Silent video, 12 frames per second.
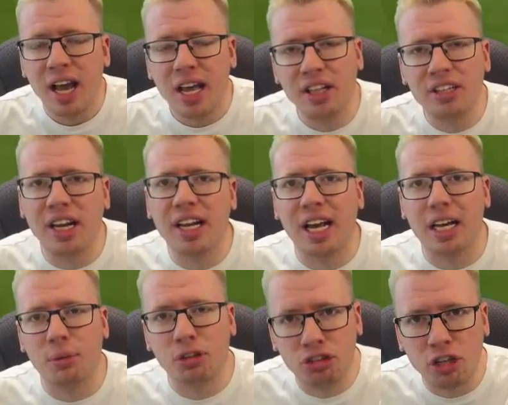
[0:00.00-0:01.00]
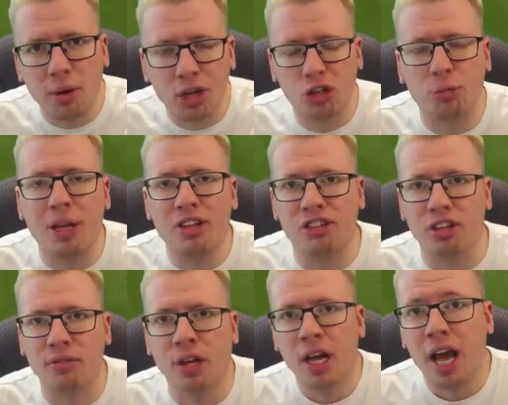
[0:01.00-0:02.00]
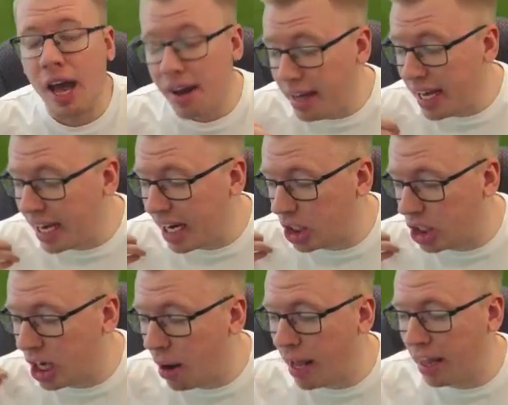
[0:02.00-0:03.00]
and the Dele Alli were so expensive, and now you can actually go